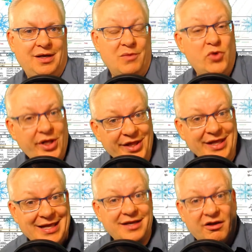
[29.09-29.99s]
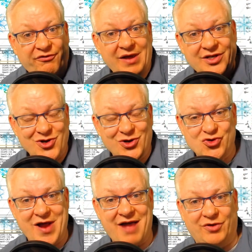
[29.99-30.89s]
And will it affect your
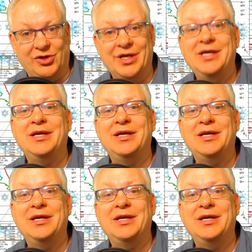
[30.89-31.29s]
travel?